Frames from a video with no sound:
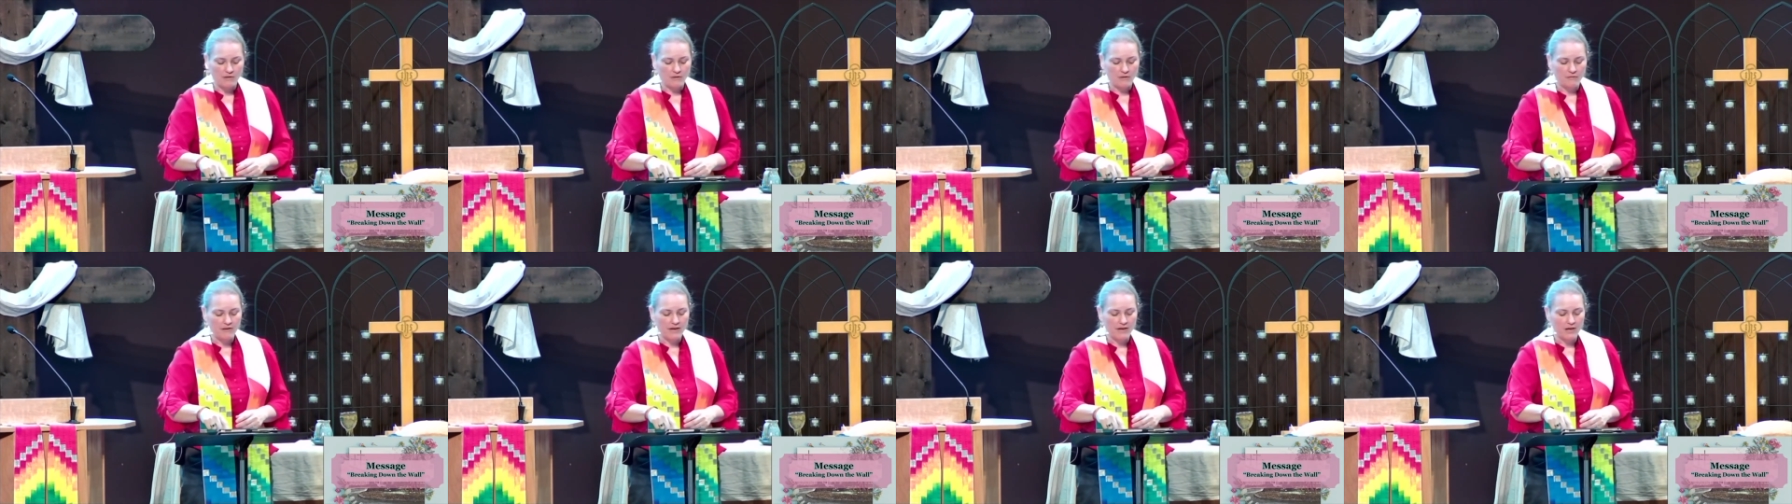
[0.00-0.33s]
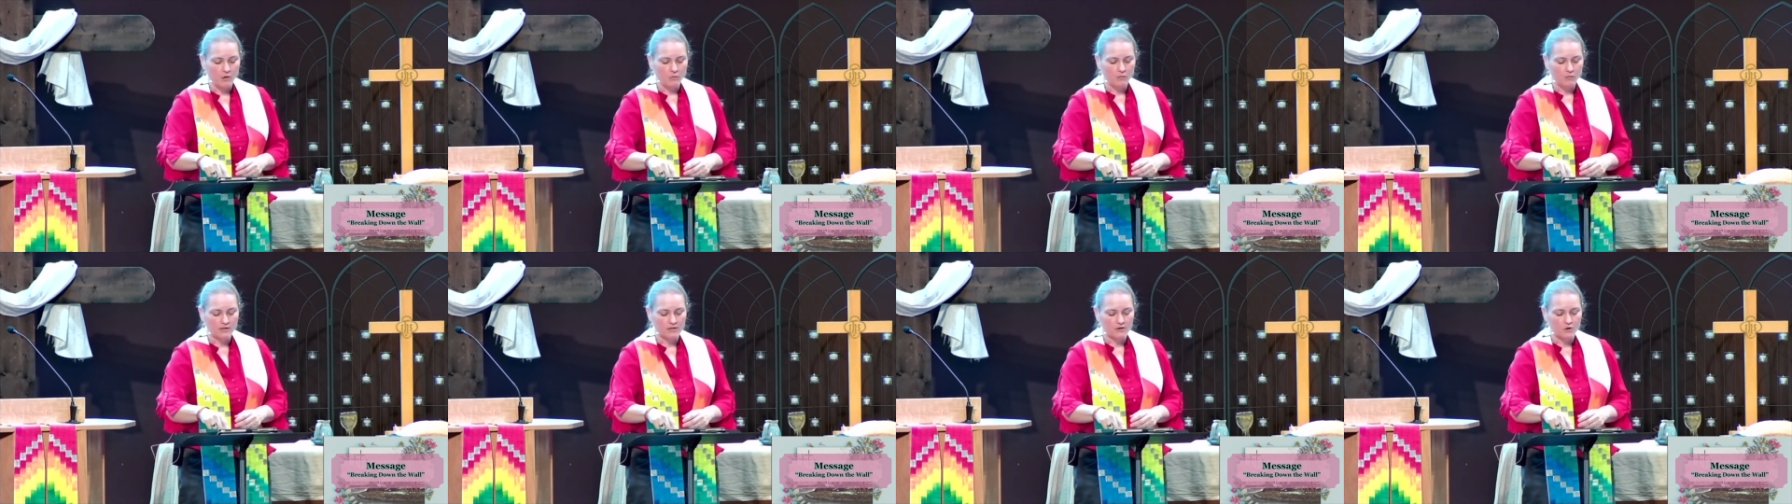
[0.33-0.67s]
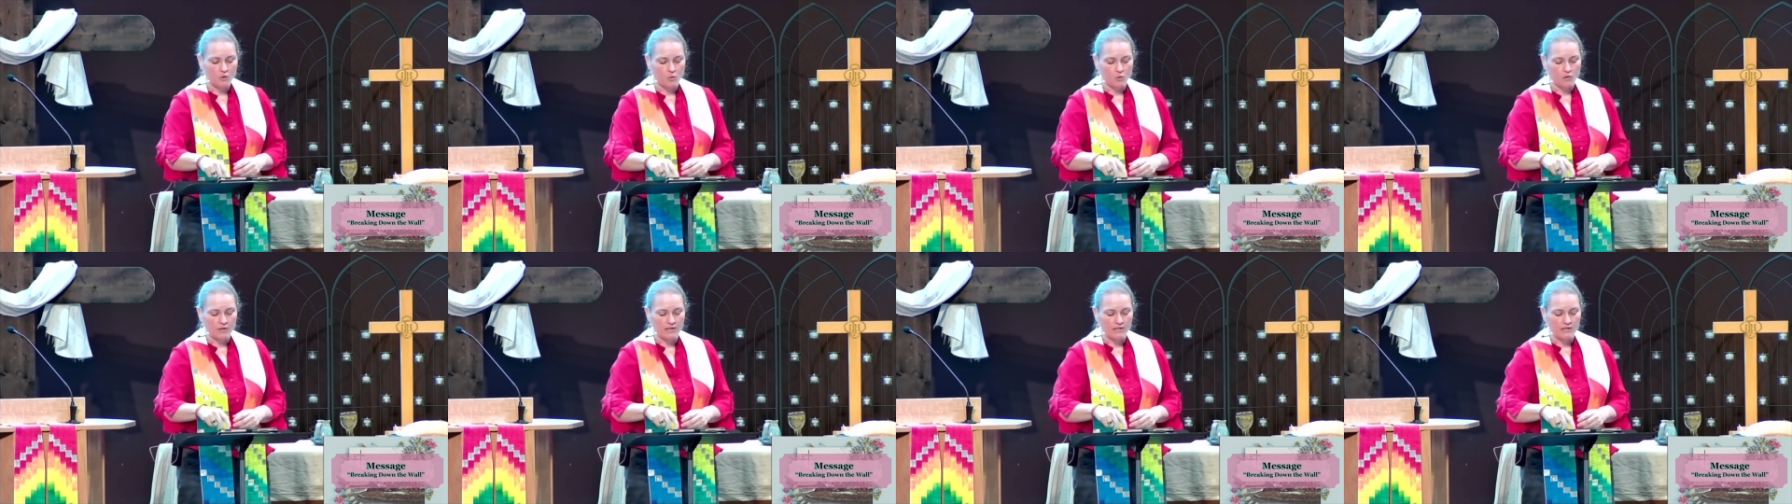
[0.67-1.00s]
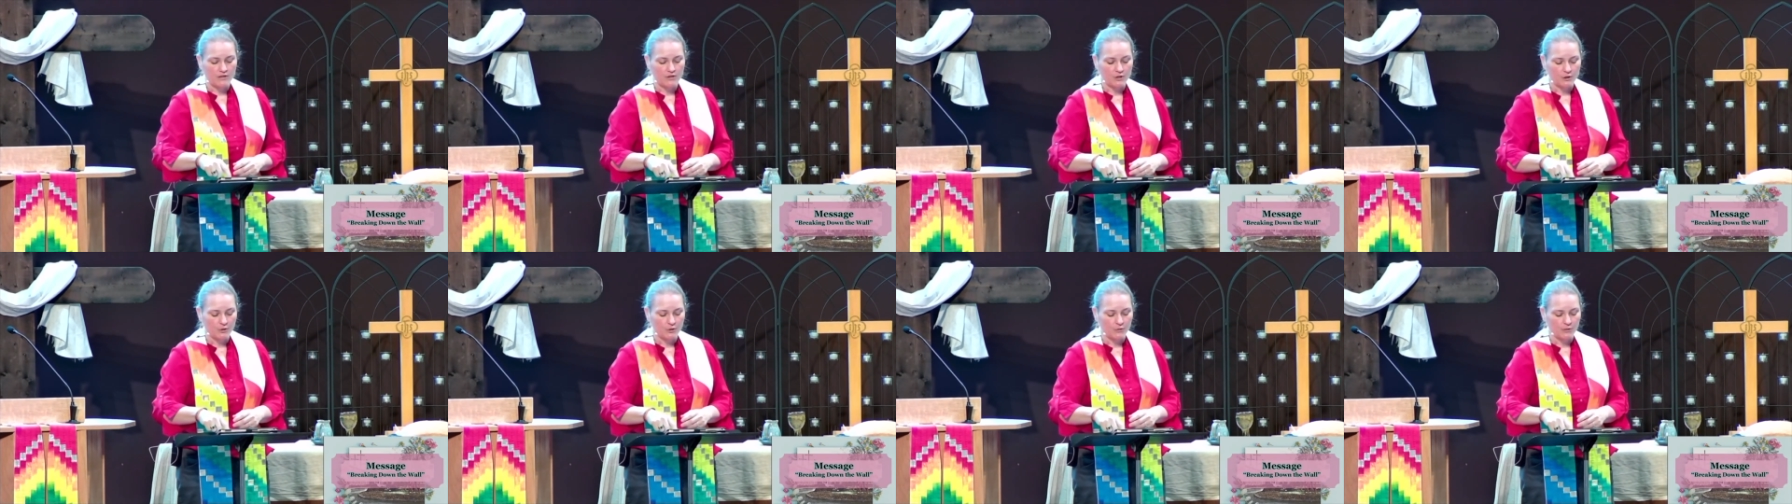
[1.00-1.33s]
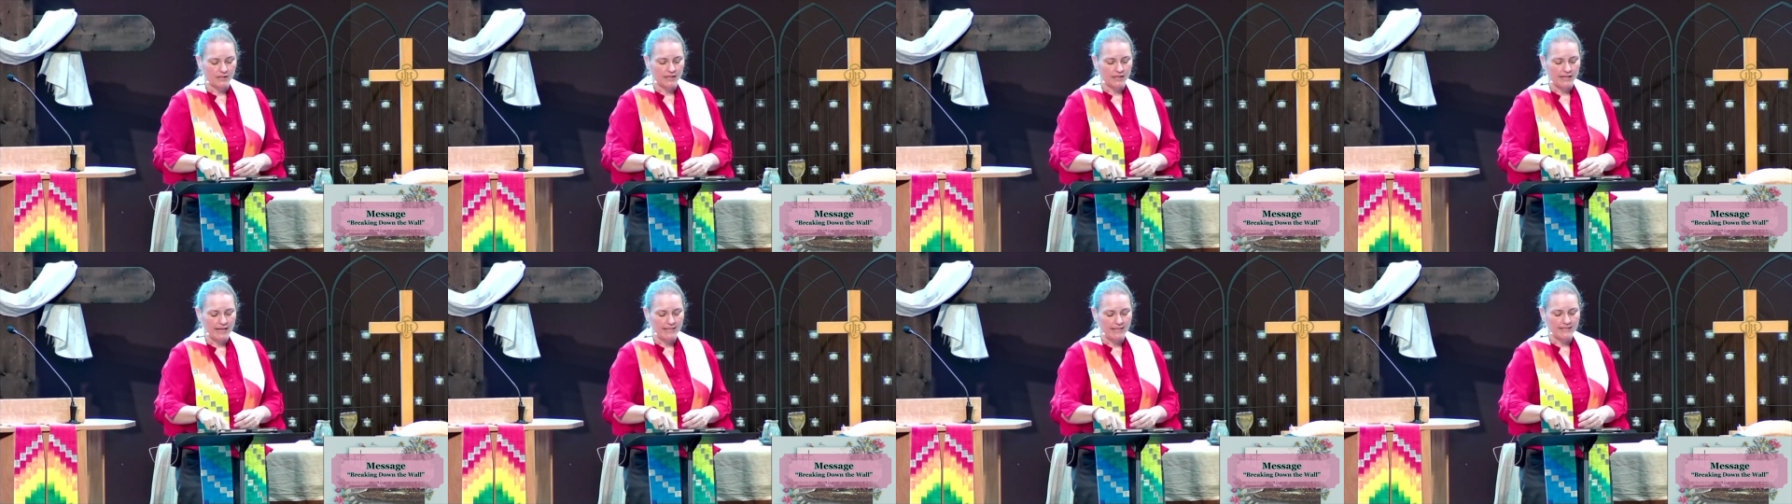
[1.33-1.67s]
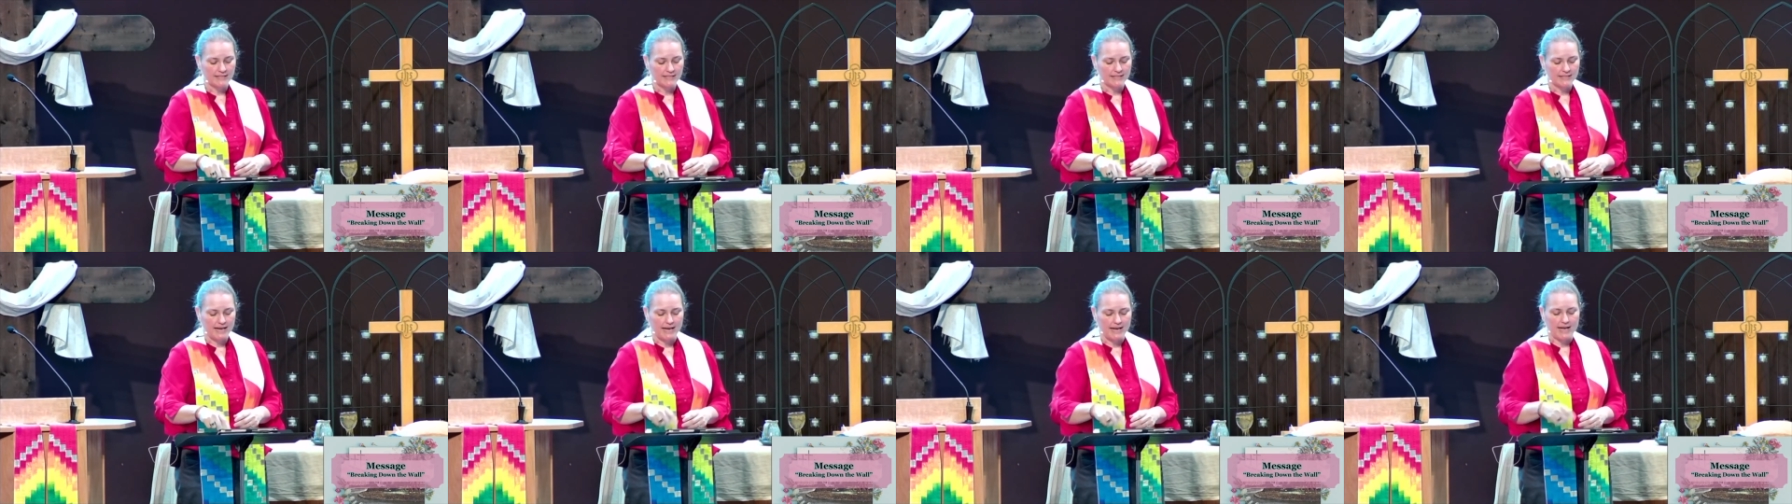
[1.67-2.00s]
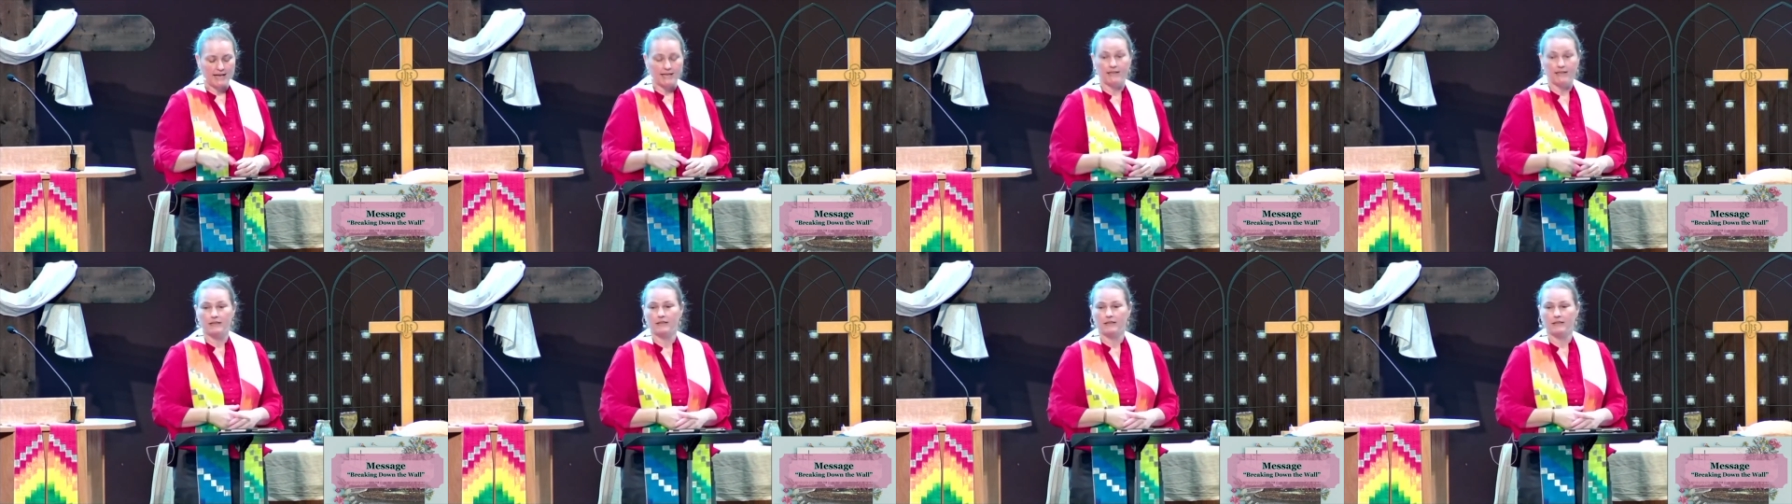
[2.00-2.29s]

veil was torn in two and laid aside.